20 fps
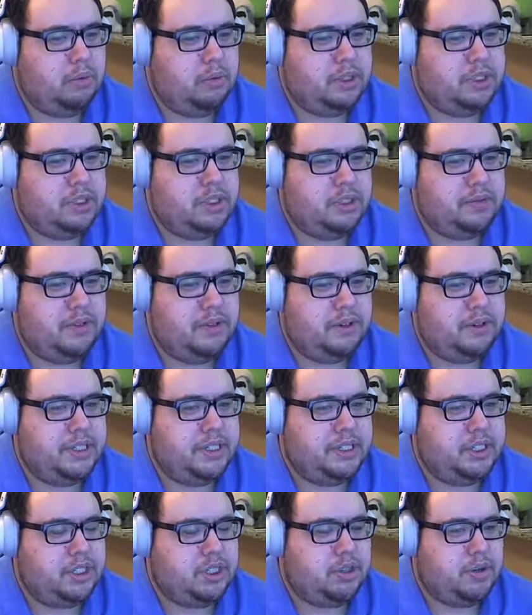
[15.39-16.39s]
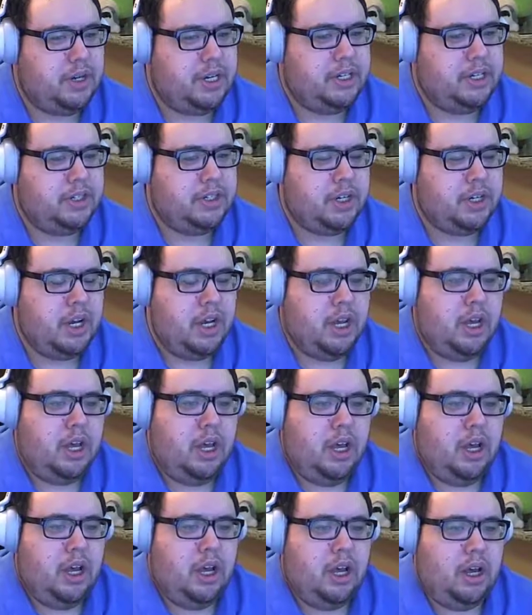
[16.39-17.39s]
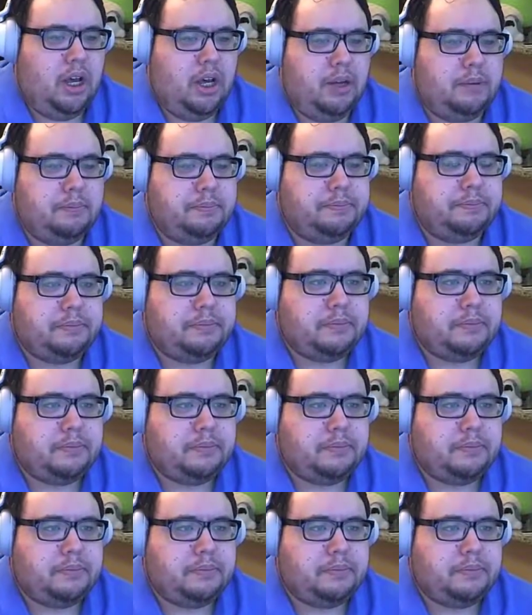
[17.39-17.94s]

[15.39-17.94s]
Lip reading: which is very strange. Um,